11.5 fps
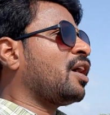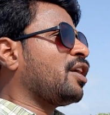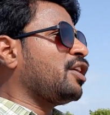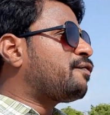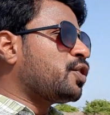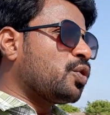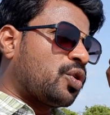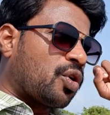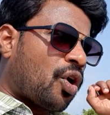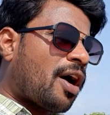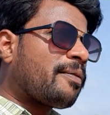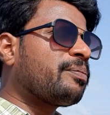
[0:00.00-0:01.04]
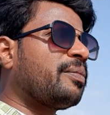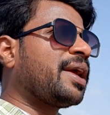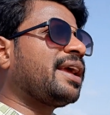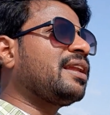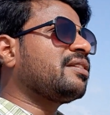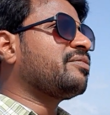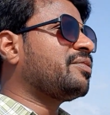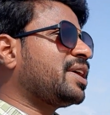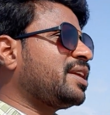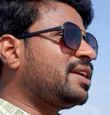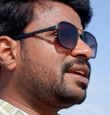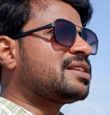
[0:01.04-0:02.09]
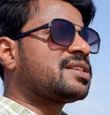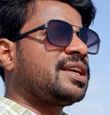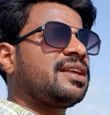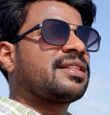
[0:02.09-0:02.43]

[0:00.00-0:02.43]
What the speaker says: If you drop mail, very easy,